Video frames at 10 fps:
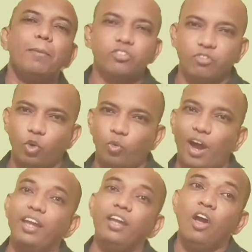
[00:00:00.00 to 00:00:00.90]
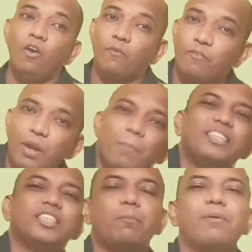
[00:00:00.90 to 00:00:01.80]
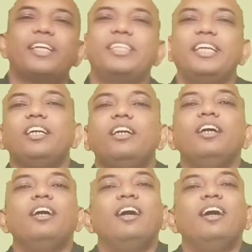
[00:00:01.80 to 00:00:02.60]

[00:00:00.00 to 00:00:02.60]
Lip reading: plus 4y will be subtracted